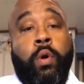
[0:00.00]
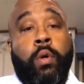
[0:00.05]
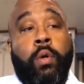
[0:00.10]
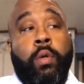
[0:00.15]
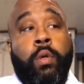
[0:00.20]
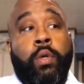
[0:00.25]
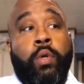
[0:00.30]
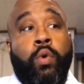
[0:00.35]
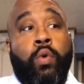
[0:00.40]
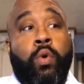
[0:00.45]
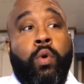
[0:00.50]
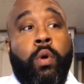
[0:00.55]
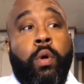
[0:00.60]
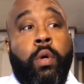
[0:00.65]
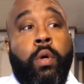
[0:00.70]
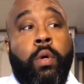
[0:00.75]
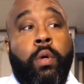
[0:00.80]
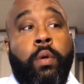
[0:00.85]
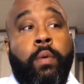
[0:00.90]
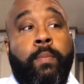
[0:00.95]

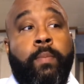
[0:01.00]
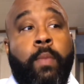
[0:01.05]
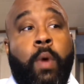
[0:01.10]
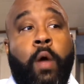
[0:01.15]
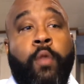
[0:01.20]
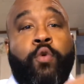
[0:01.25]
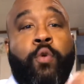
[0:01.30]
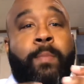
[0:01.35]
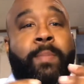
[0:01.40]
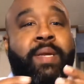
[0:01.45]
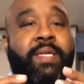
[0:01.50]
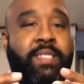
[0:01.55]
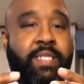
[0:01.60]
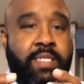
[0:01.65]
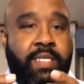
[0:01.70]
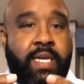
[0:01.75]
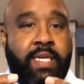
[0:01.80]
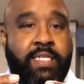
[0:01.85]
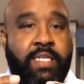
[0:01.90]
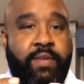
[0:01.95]
your other business
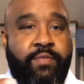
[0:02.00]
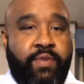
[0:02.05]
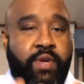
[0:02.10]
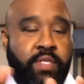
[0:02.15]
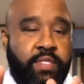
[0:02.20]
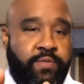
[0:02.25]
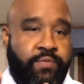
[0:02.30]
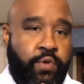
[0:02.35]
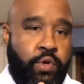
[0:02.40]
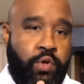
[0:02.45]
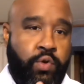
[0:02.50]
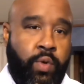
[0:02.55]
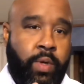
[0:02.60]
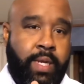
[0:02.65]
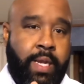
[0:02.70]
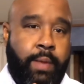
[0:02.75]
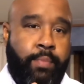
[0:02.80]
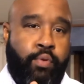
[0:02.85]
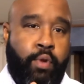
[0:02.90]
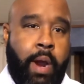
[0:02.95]
activities, if you're doing
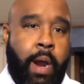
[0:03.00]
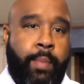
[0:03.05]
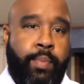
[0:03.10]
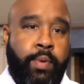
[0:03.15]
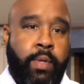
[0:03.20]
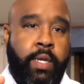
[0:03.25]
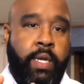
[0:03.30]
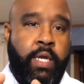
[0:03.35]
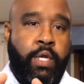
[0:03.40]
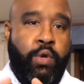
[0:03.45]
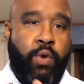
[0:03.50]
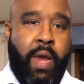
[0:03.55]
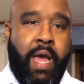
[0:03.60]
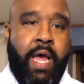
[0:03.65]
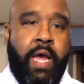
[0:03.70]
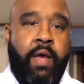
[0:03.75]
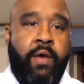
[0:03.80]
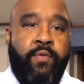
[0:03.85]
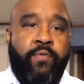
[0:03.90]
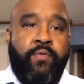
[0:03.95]
that properly and you
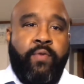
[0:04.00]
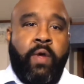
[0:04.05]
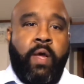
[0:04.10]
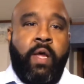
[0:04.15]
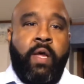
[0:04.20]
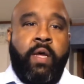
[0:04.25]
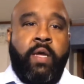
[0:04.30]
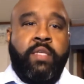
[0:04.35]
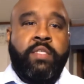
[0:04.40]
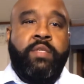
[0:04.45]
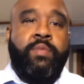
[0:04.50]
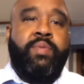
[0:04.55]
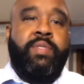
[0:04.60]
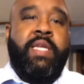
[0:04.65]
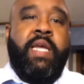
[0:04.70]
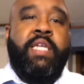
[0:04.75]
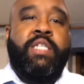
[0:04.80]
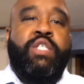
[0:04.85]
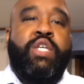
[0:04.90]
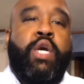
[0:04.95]
have
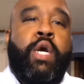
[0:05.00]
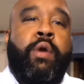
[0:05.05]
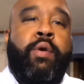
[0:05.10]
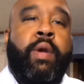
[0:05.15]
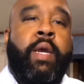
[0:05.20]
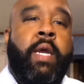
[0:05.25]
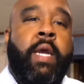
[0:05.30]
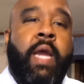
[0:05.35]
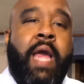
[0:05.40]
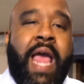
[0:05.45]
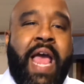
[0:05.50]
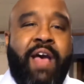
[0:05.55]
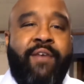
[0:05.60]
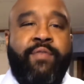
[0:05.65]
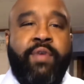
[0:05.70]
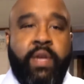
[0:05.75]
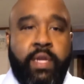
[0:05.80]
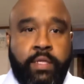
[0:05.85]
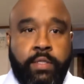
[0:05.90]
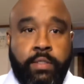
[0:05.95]
substantiary
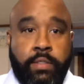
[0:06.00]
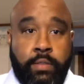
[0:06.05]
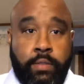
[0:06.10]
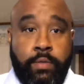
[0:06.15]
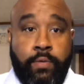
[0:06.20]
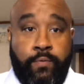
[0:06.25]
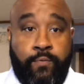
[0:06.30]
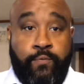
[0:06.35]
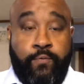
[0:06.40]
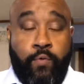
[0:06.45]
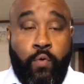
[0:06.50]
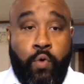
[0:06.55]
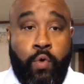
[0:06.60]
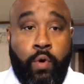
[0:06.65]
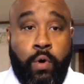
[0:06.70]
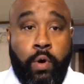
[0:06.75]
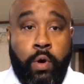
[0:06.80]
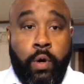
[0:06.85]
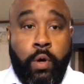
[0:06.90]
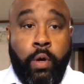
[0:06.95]
evidence
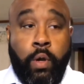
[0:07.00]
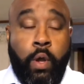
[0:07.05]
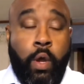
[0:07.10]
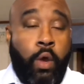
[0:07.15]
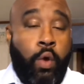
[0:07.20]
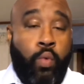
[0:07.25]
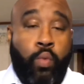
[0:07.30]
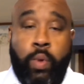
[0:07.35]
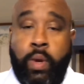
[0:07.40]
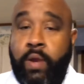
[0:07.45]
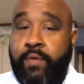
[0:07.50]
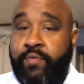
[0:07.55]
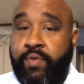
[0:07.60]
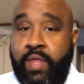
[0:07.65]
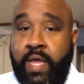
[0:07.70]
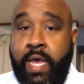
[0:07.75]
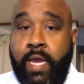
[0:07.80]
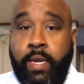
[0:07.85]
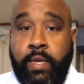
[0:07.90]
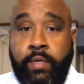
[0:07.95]
for whatever
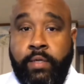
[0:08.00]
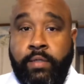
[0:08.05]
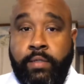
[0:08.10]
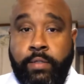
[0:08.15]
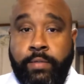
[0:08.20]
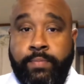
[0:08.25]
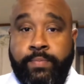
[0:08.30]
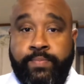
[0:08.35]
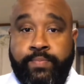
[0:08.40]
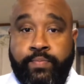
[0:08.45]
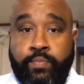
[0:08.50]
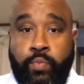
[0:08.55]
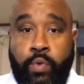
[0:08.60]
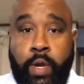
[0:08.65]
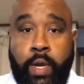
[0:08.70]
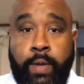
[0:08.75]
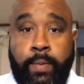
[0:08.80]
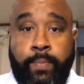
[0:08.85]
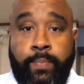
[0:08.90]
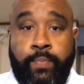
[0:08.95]
that is, right?